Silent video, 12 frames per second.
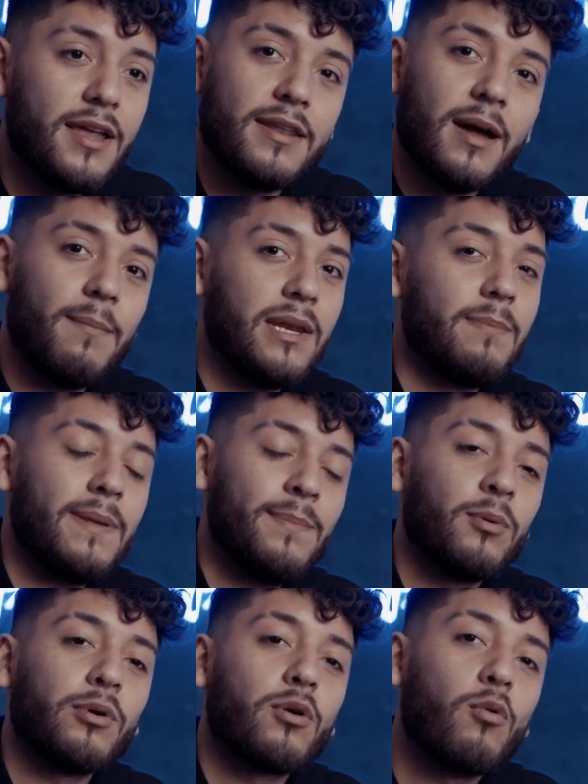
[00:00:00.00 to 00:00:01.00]
Not many
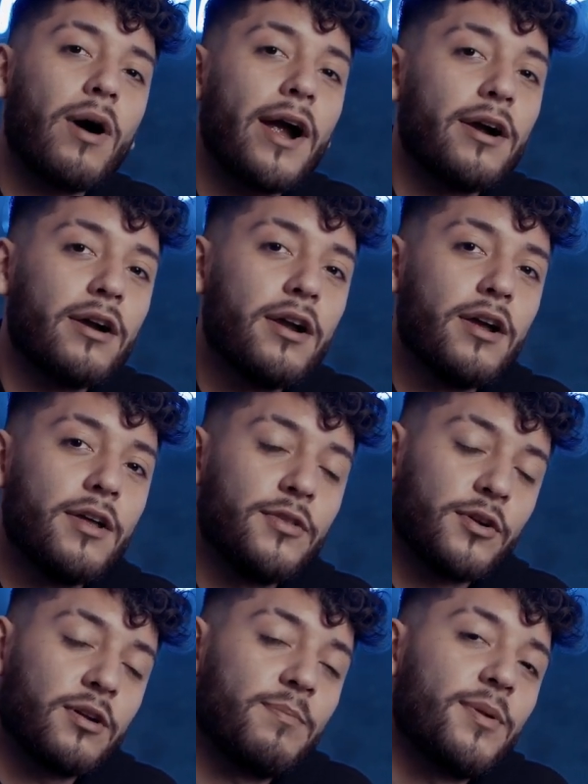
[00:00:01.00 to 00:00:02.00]
people require
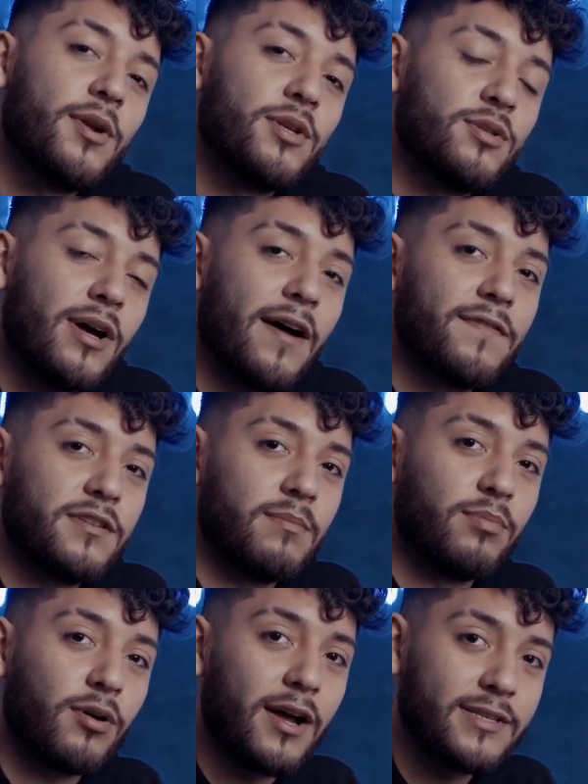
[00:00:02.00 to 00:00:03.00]
their computer to have some
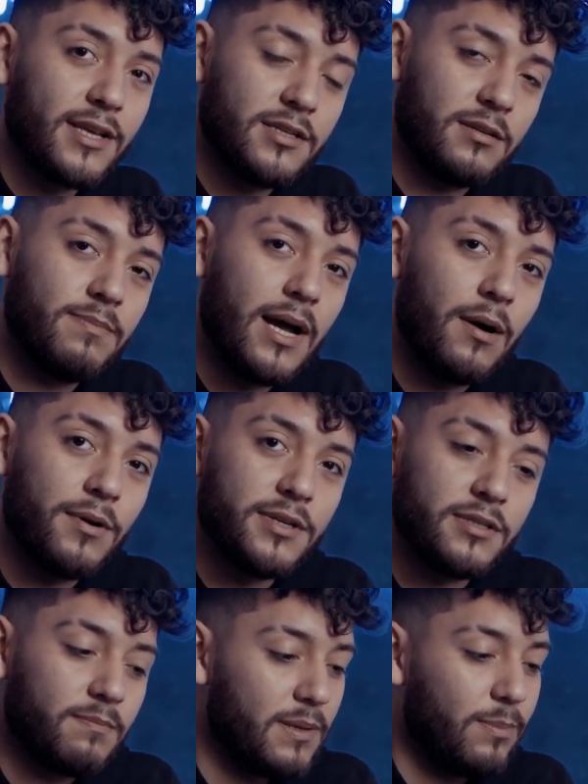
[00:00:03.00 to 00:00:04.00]
processing power.
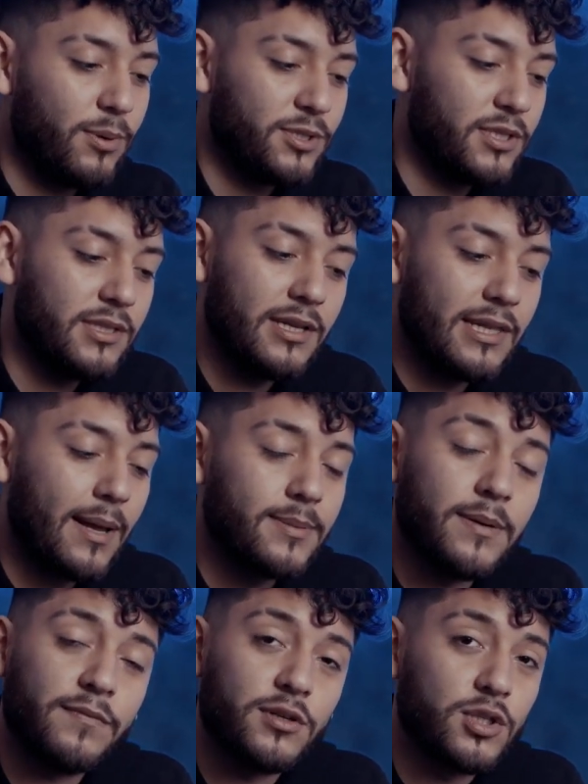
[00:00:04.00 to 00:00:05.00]
Some people just need a
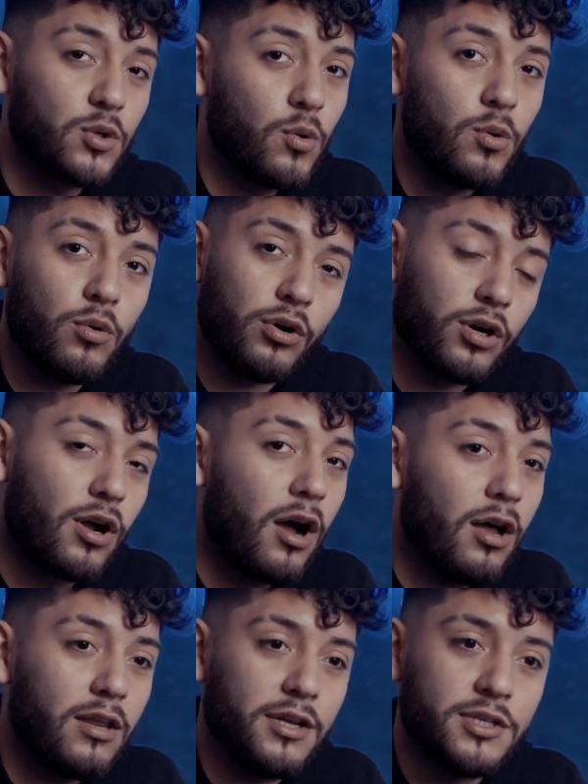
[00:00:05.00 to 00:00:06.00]
laptop for school or
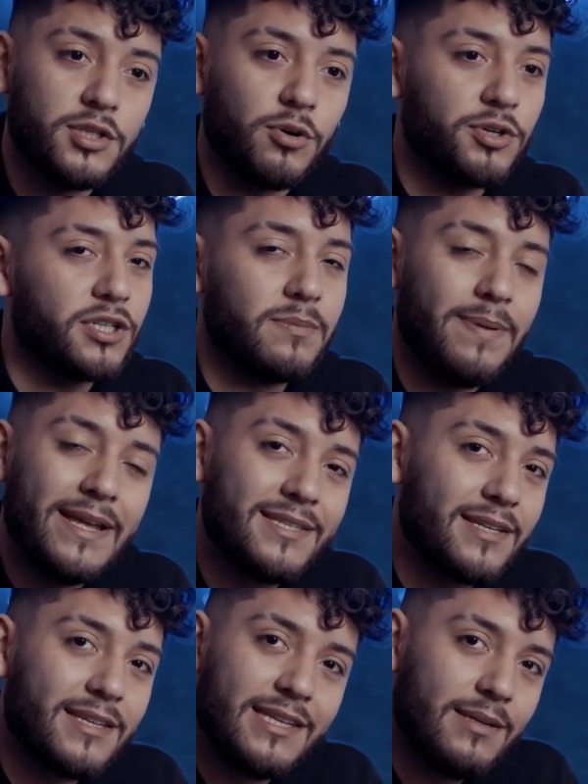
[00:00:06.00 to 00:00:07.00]
college, or just
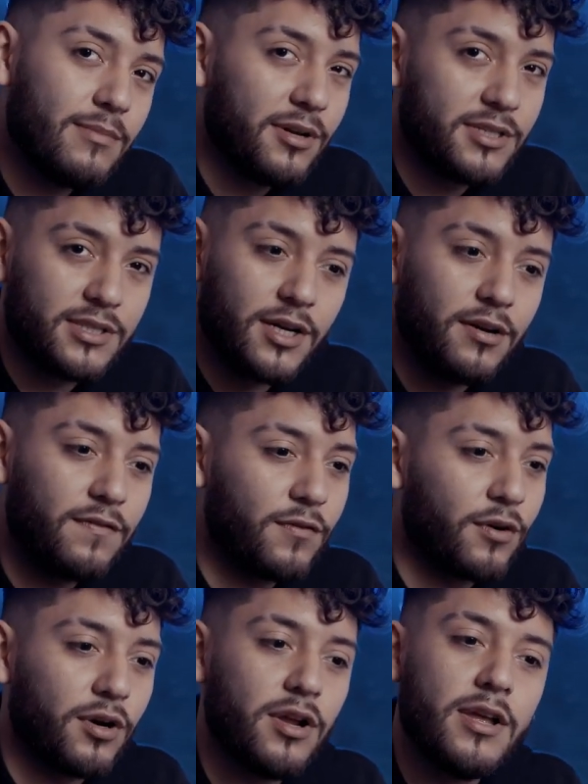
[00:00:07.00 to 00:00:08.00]
basic email stuff,
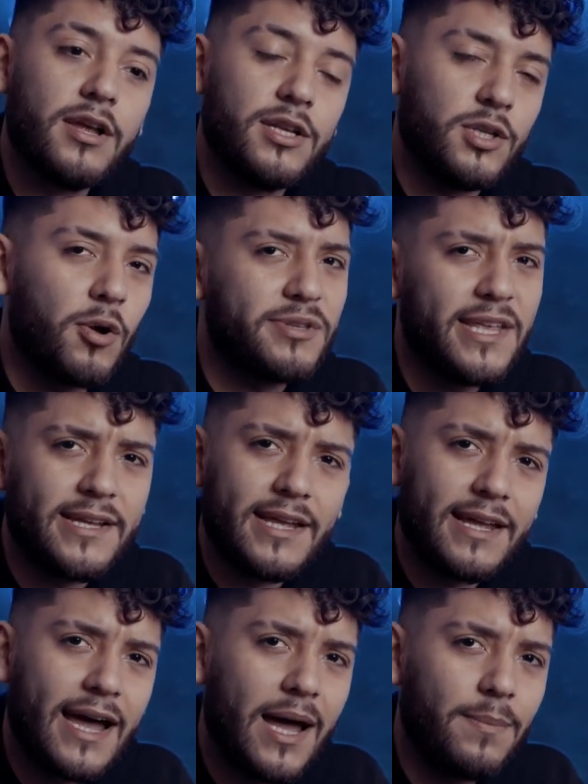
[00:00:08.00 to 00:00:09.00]
or
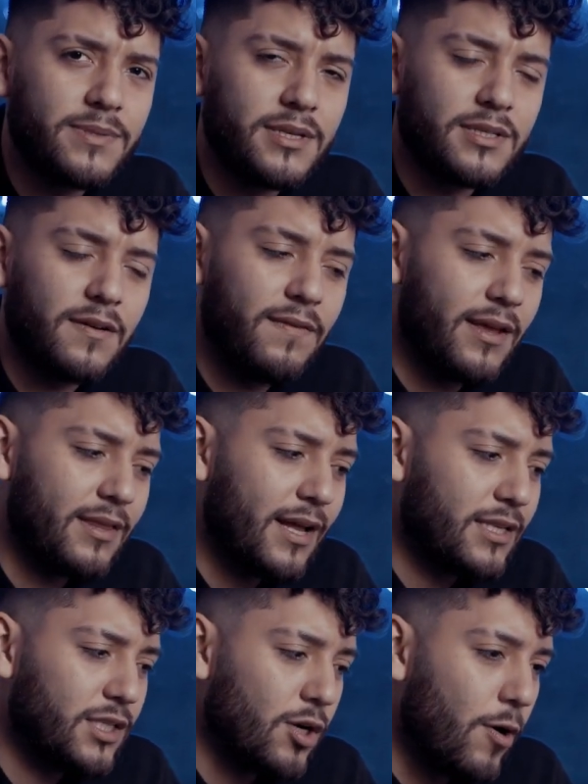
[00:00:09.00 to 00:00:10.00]
note-taking apps and stuff like
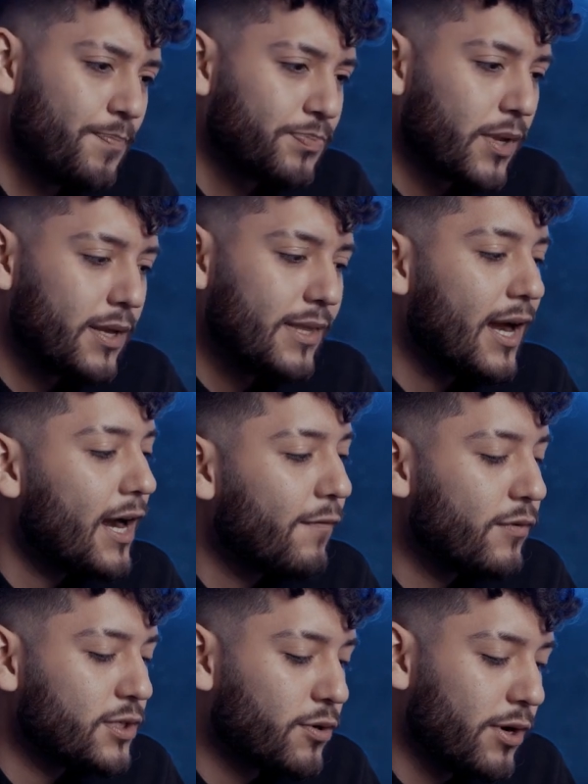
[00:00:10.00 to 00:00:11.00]
that. So not
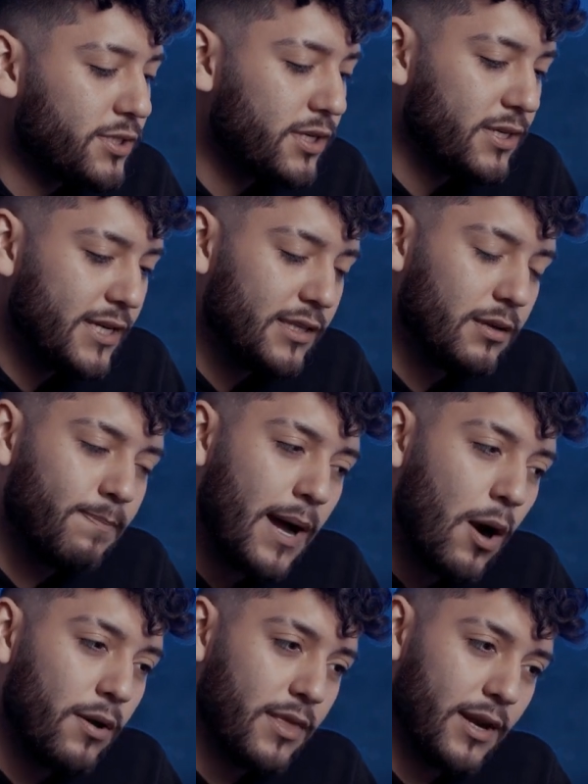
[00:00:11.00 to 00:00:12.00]
everyone's going to need the
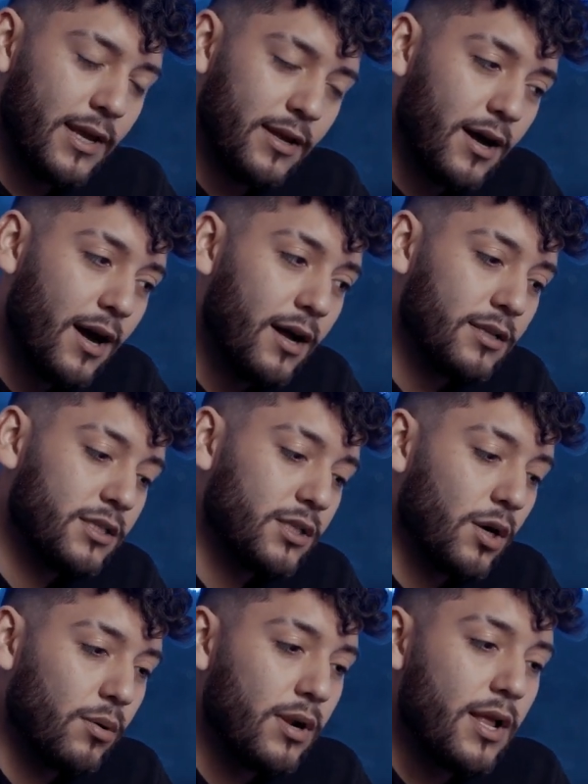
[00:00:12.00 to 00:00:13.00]
power that I got.
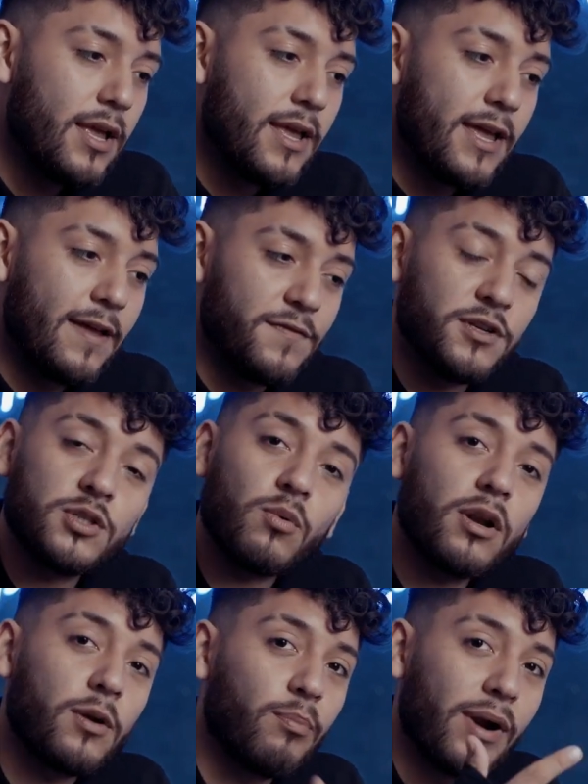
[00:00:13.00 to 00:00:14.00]
So if you just
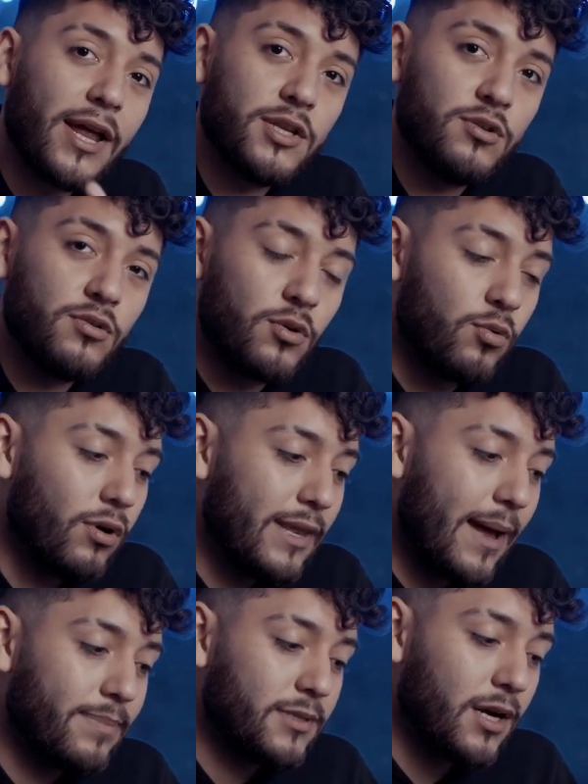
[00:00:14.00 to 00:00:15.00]
want a brand new cool
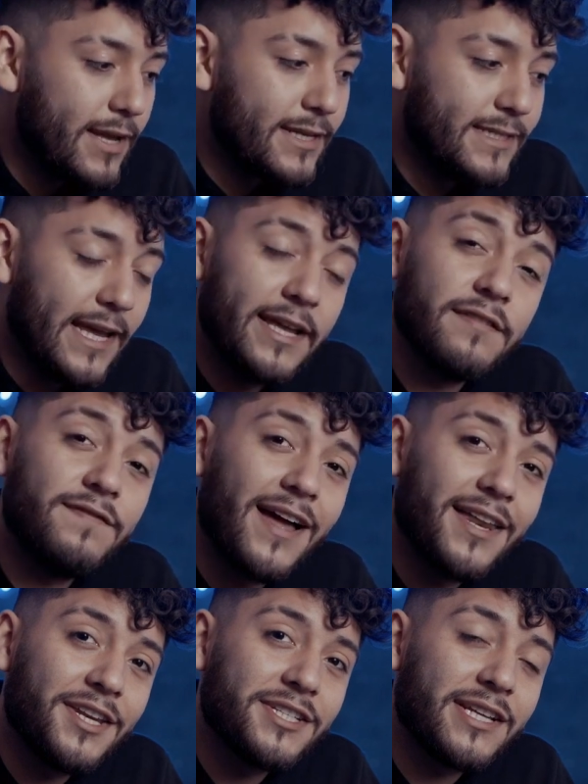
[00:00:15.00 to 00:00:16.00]
laptop, take
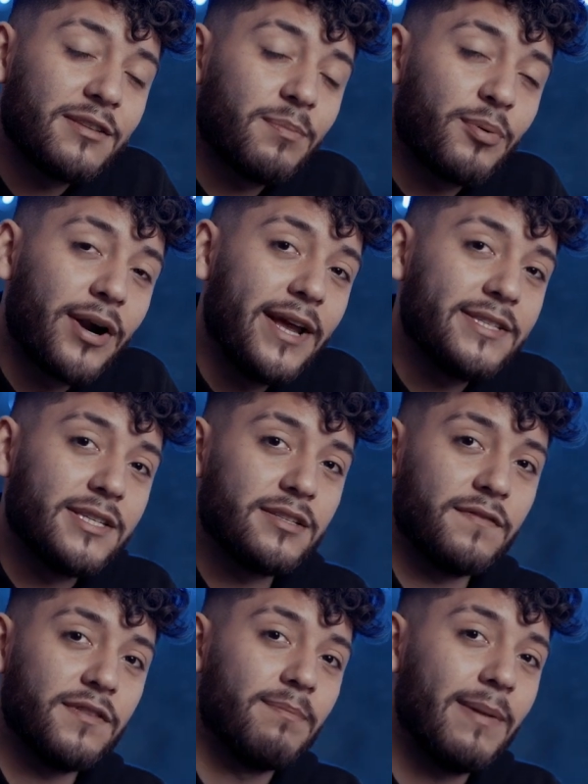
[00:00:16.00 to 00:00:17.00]
advantage that the prices
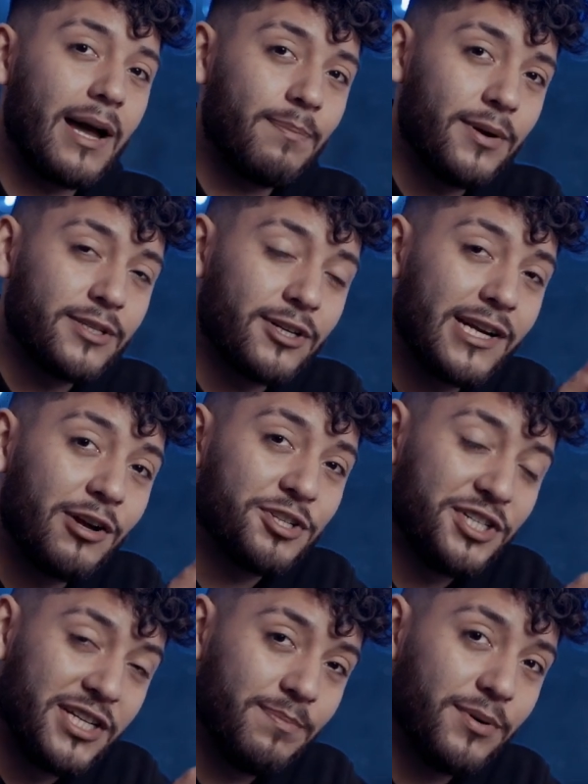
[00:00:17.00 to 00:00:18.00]
of the MacBooks are now
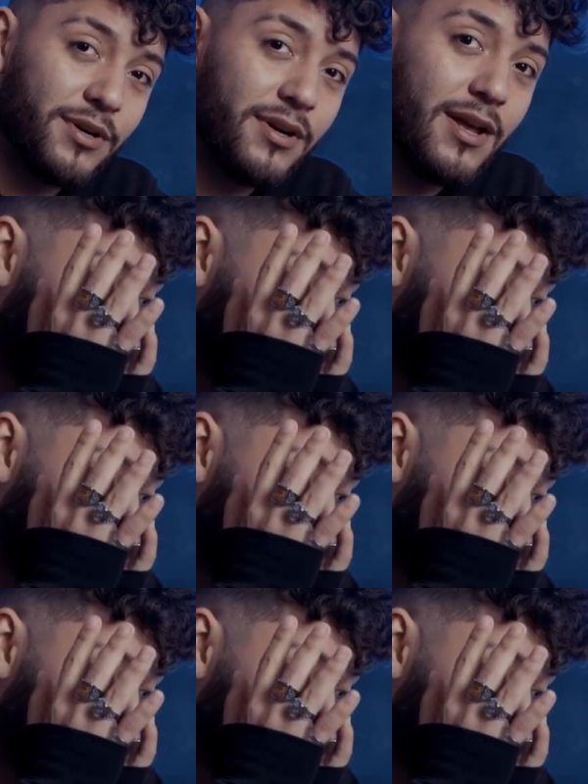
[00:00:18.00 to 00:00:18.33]
cheaper. They're